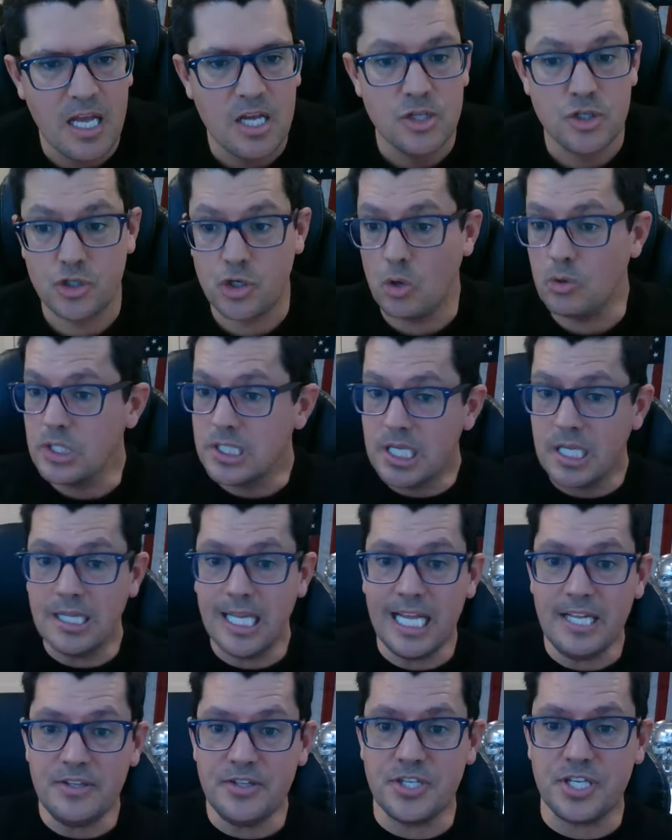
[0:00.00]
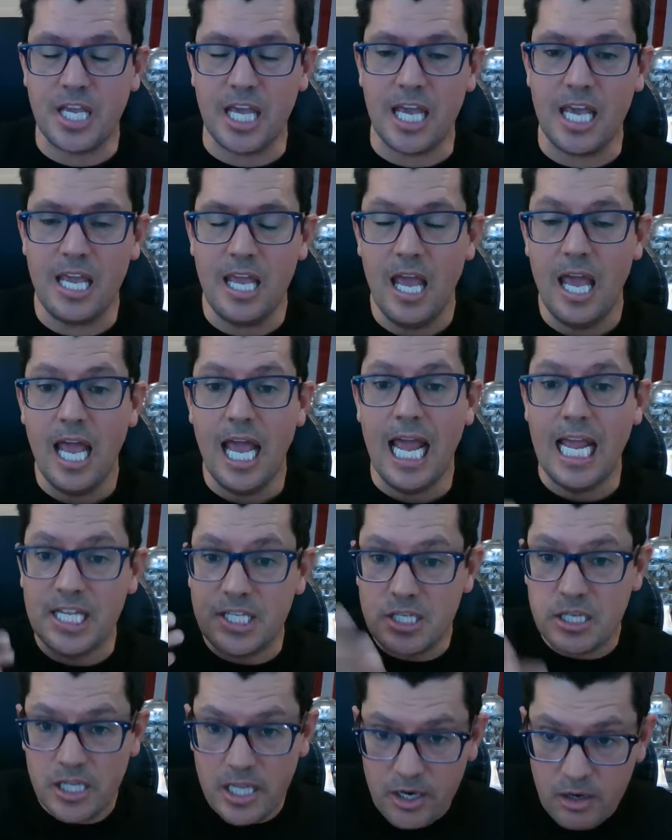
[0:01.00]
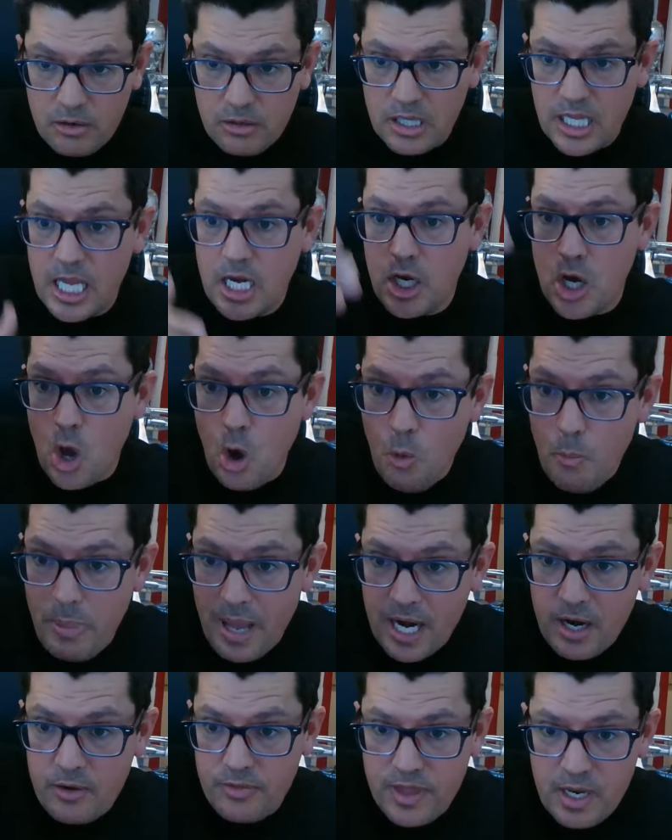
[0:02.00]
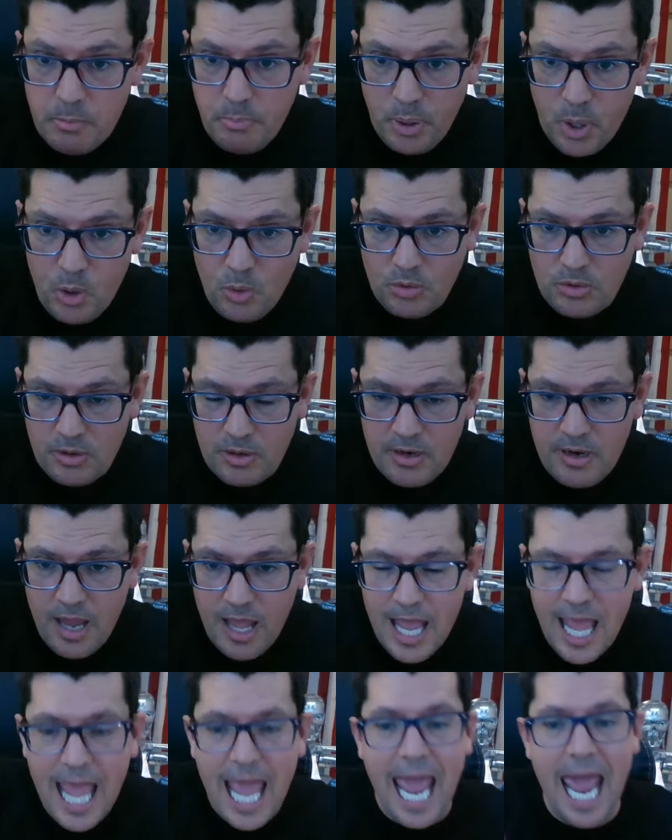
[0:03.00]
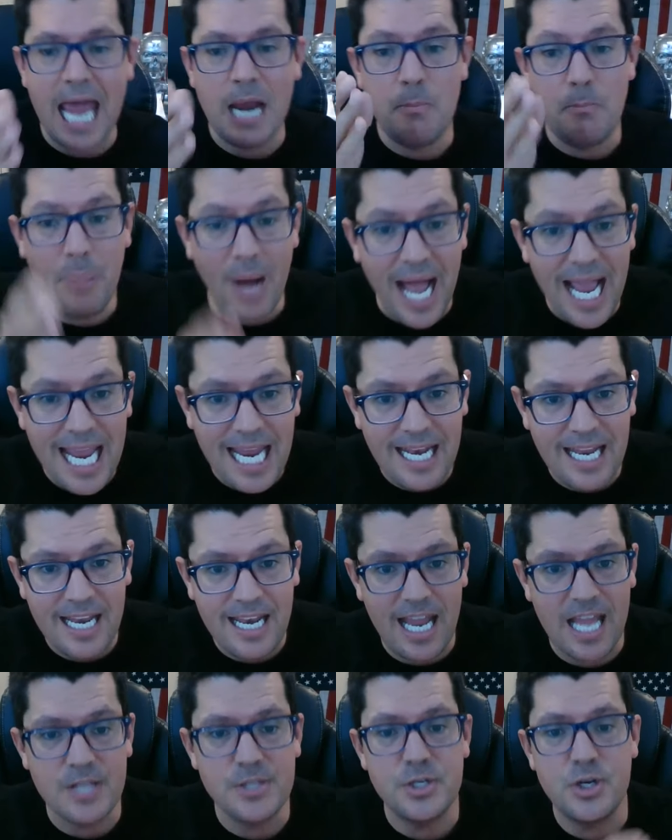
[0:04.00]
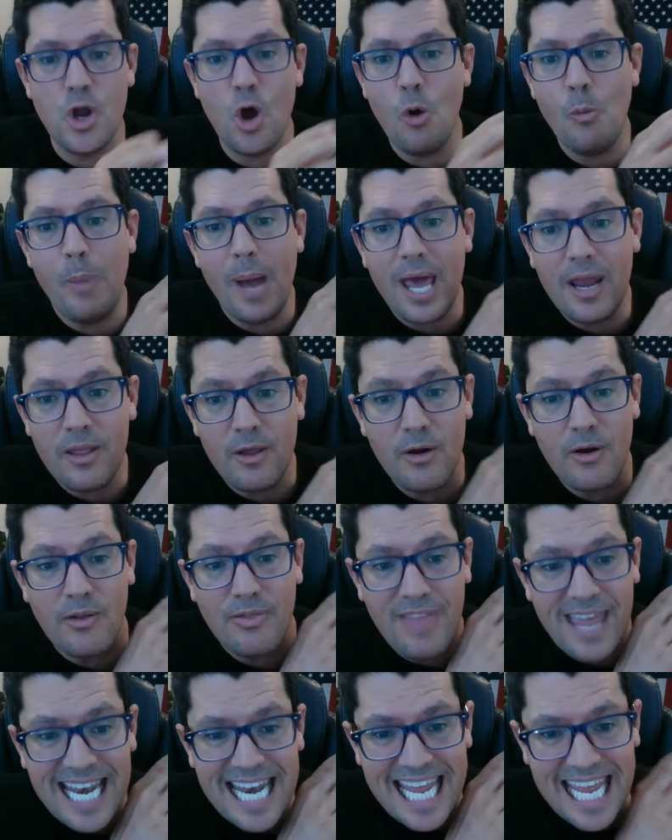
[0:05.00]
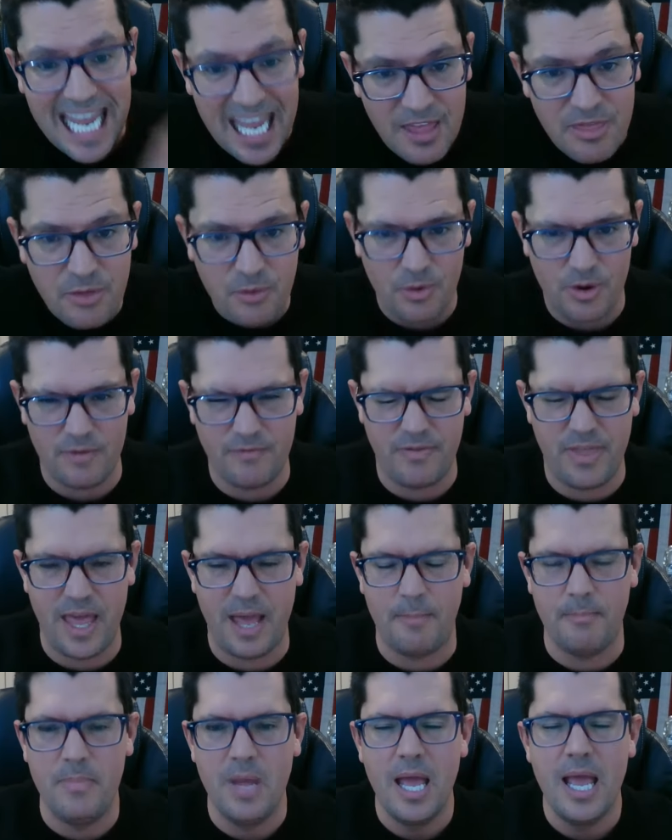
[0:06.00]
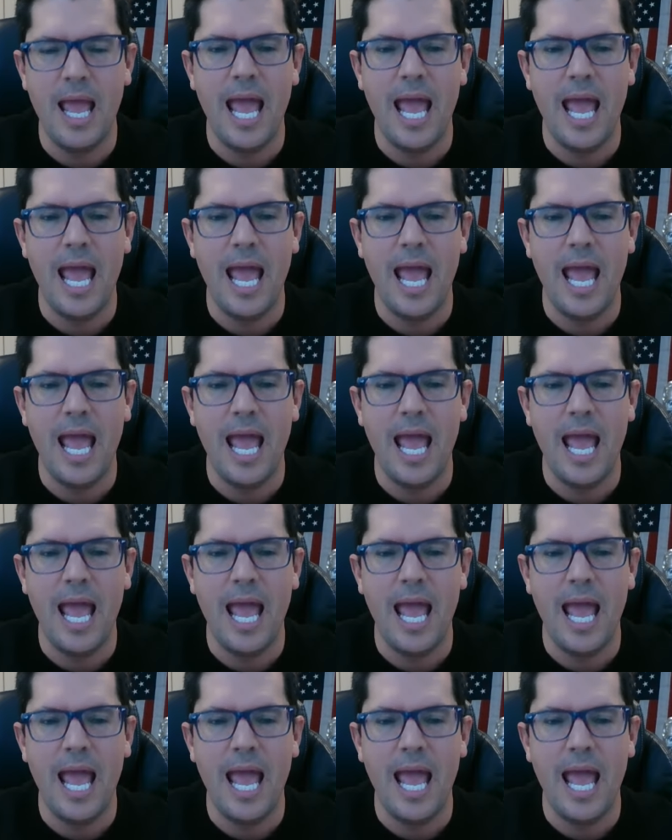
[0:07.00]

So Zelensky is literally no better than Putin, and Biden is no better than either of them.